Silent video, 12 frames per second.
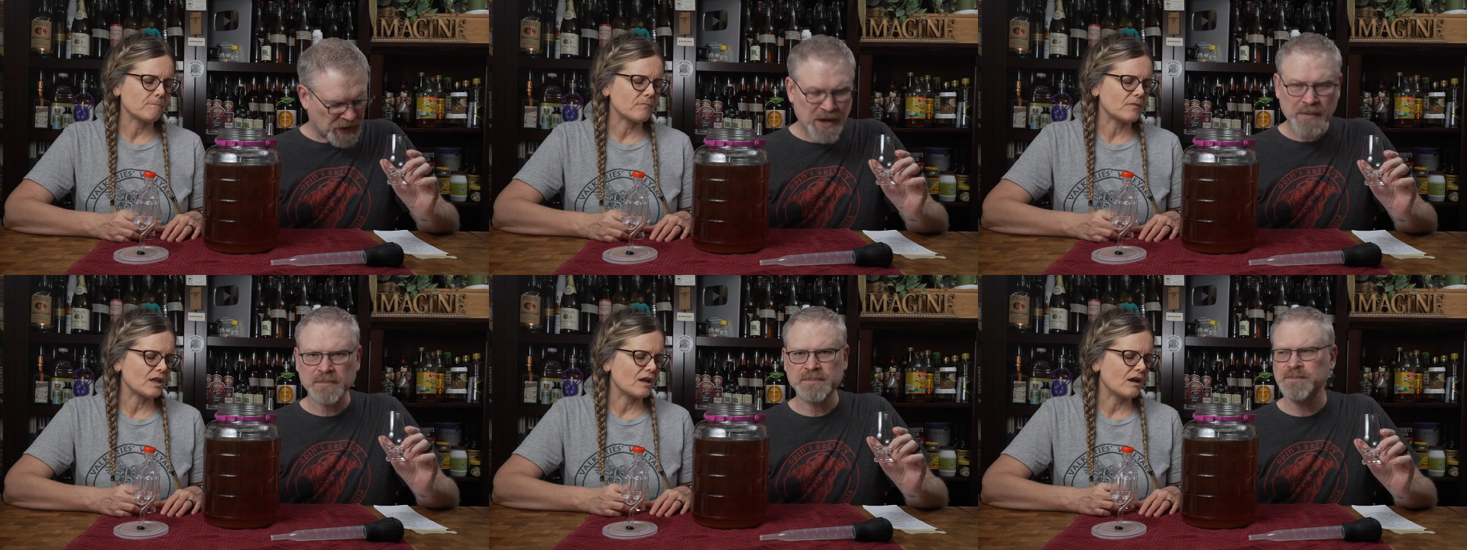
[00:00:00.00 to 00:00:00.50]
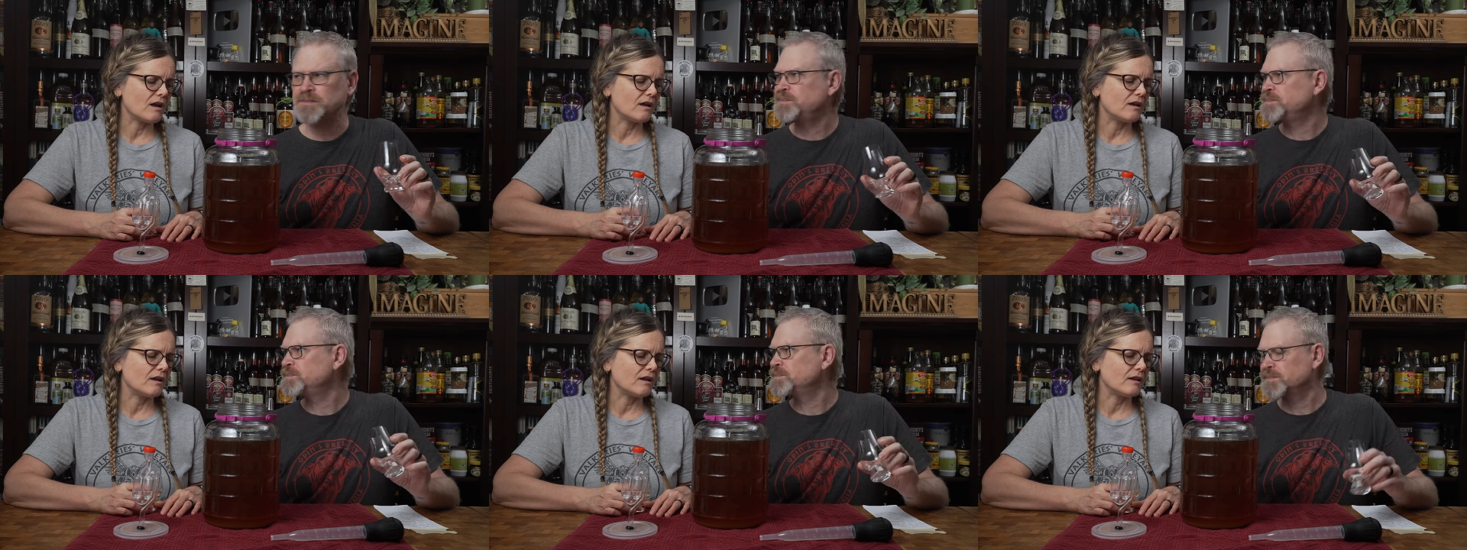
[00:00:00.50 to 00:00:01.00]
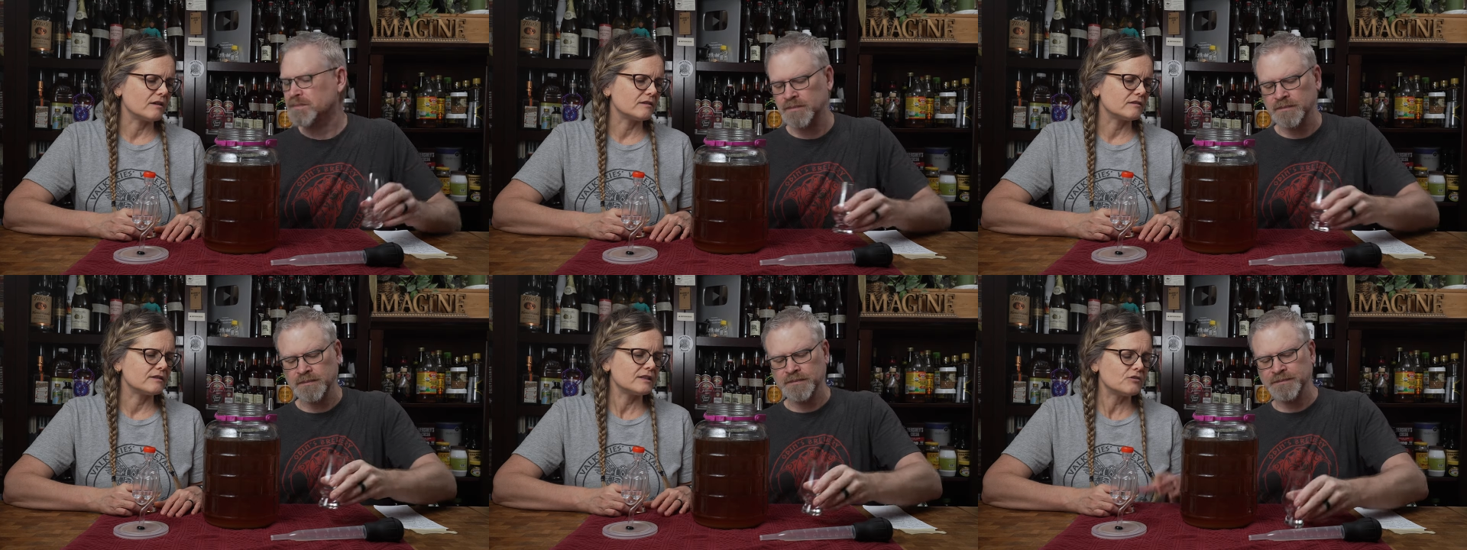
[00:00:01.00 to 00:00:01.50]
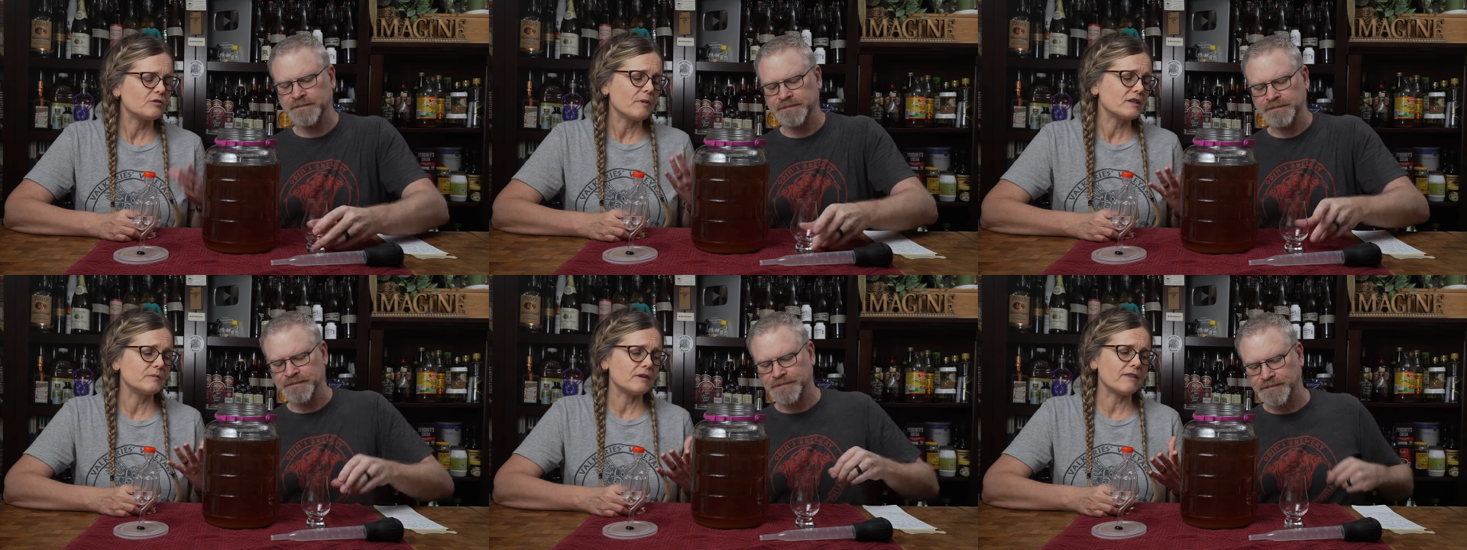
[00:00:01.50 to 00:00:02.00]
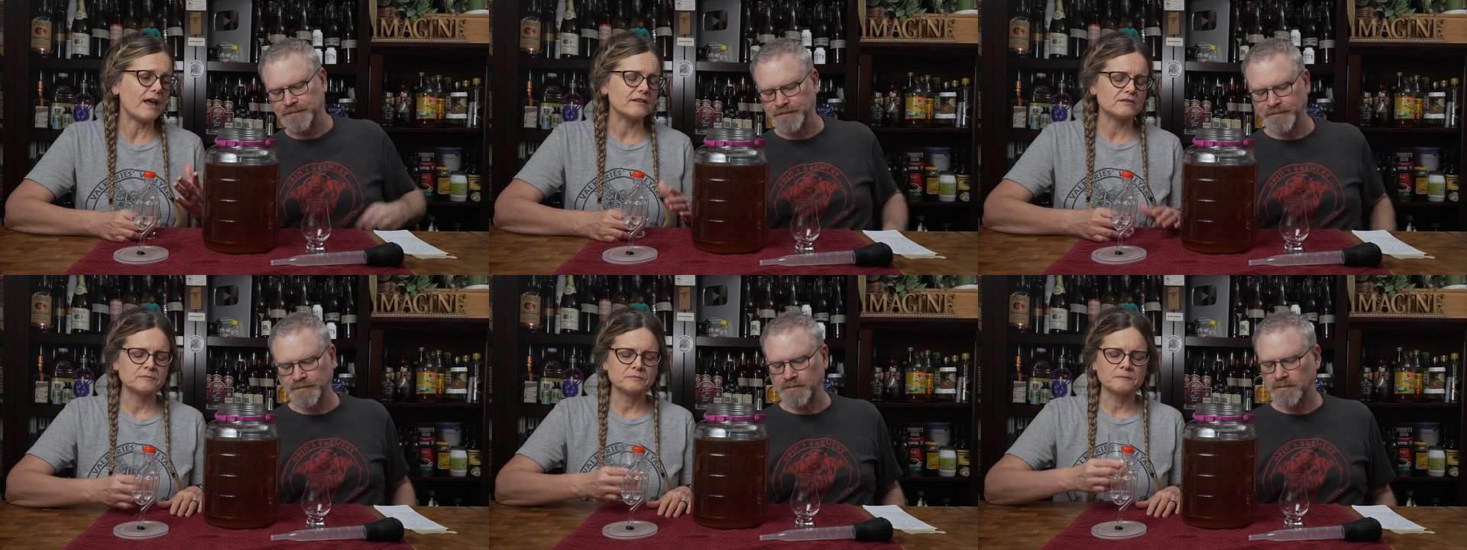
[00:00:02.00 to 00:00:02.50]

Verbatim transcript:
Speaker 1: Yeah. Uh, this reminds me of that.